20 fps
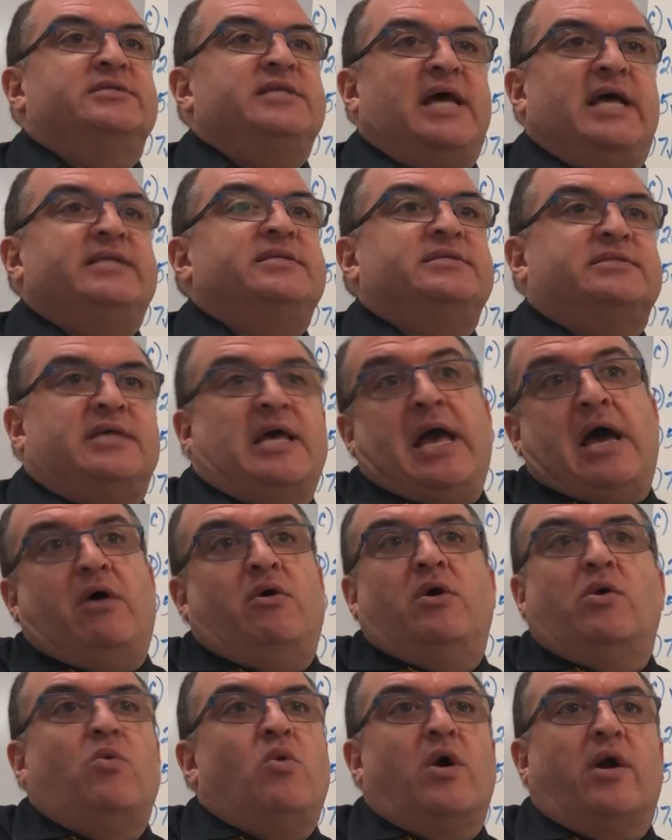that's
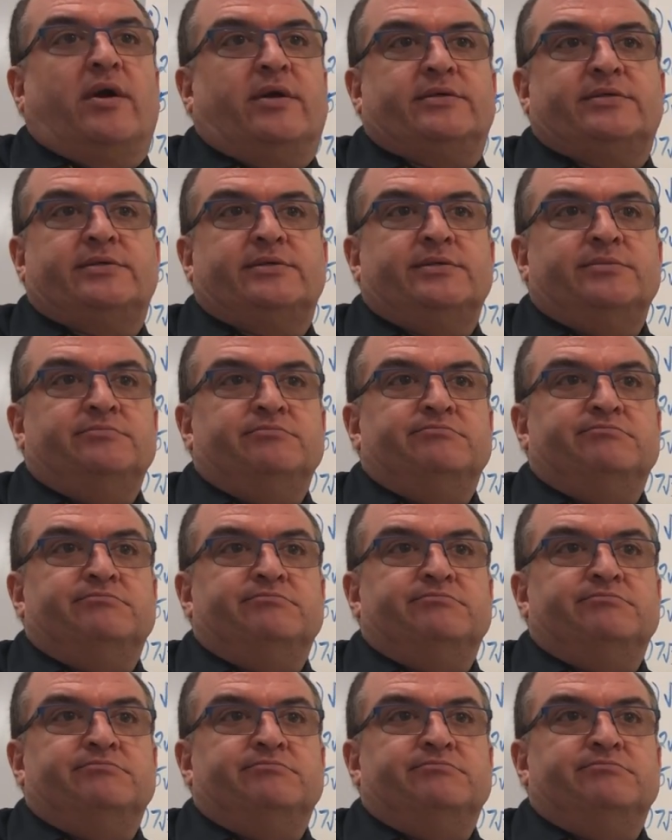how it works.